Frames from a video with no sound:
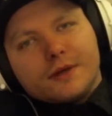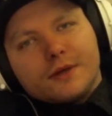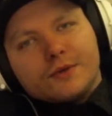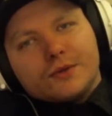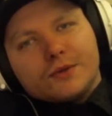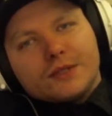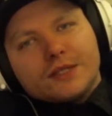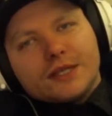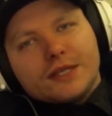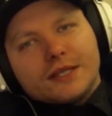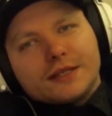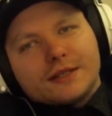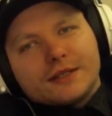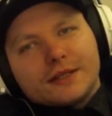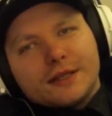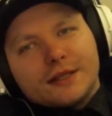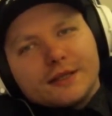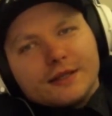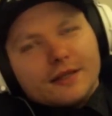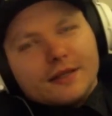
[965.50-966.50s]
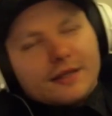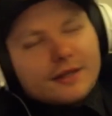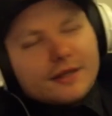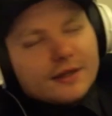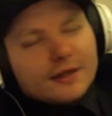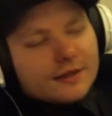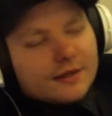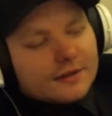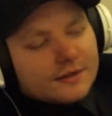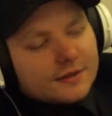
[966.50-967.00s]
I would say it's
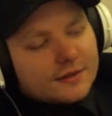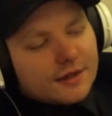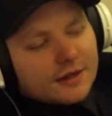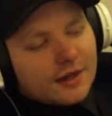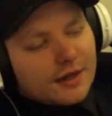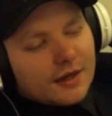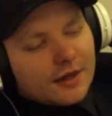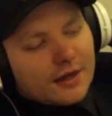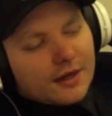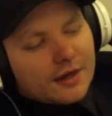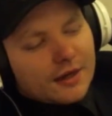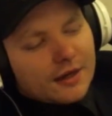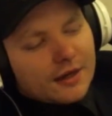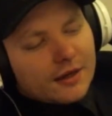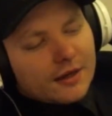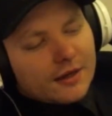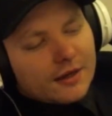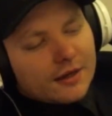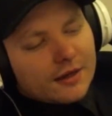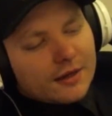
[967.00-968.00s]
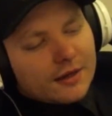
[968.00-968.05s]
a